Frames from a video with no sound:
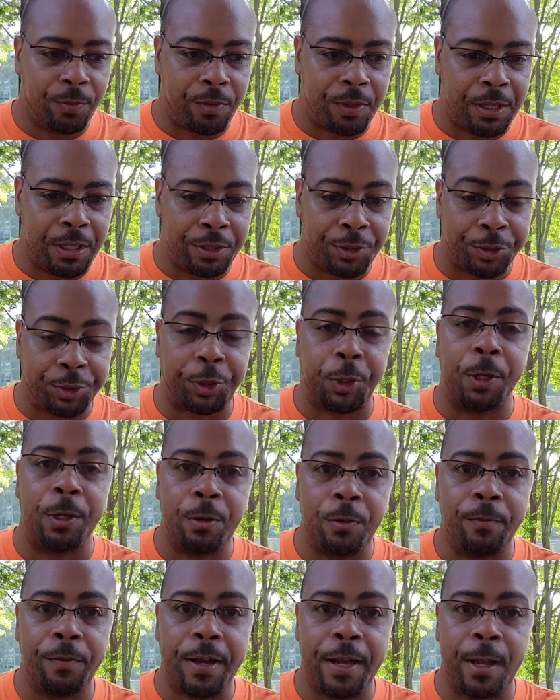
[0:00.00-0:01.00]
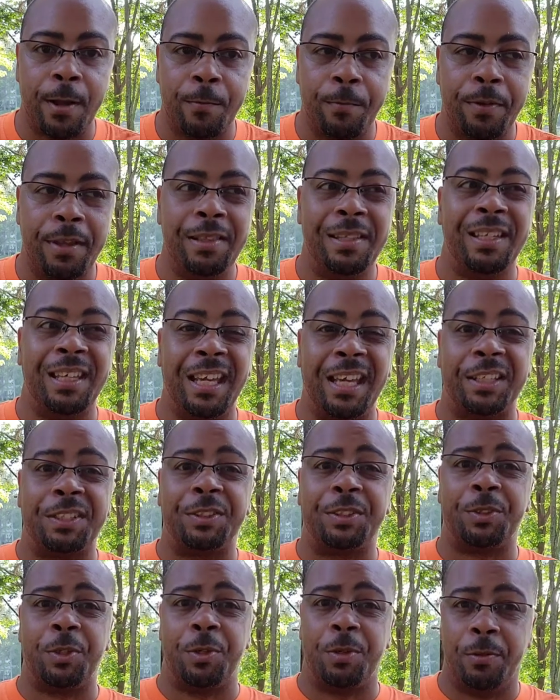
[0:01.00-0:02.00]
The internal valve and the
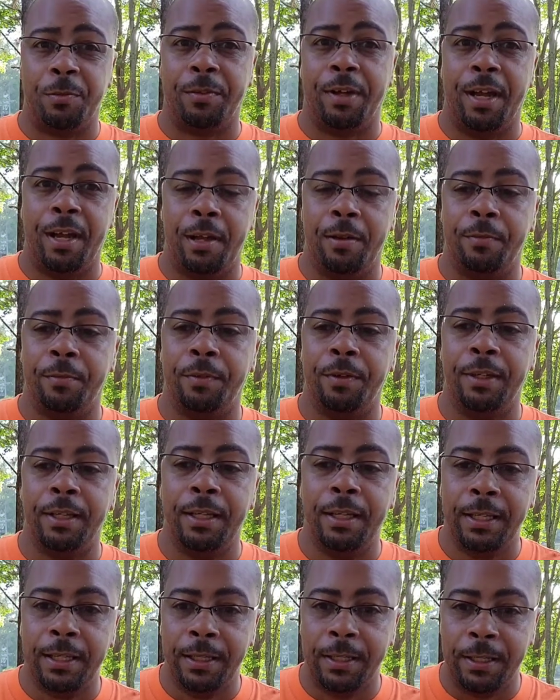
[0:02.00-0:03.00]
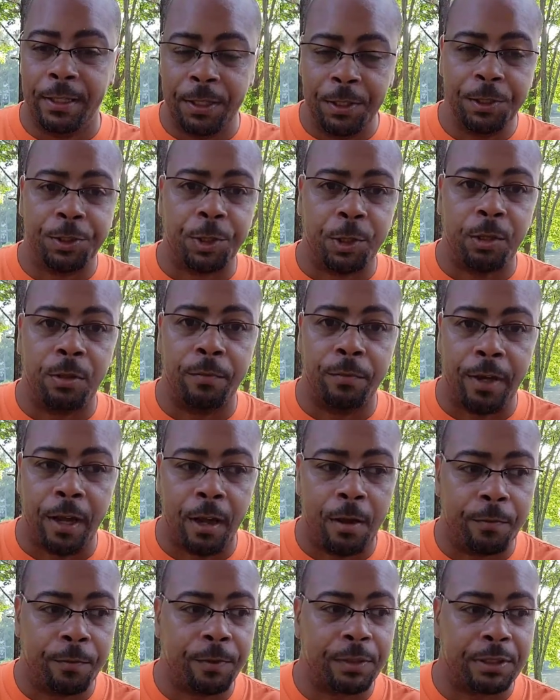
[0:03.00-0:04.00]
external valve internal
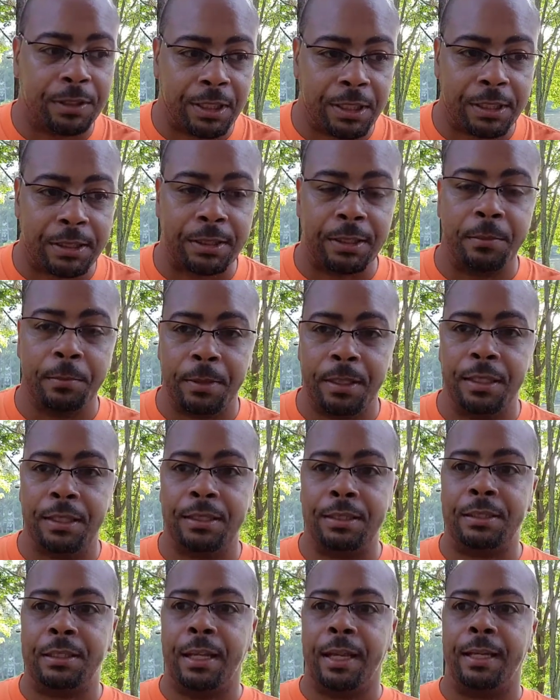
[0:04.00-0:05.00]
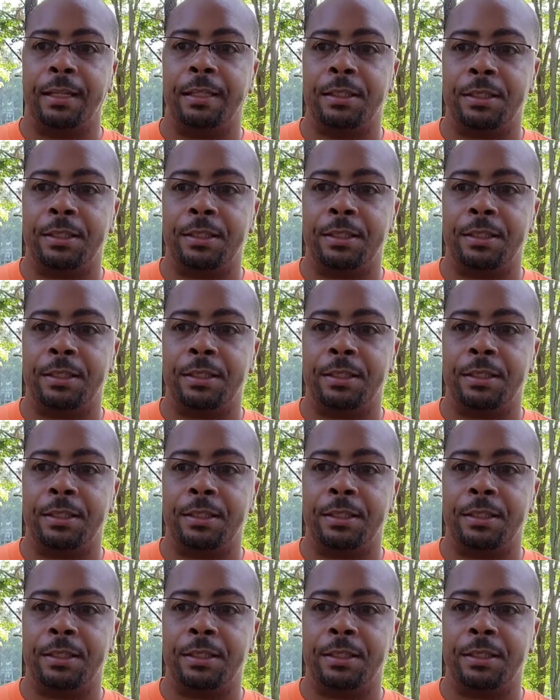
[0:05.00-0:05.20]
valve essentially means that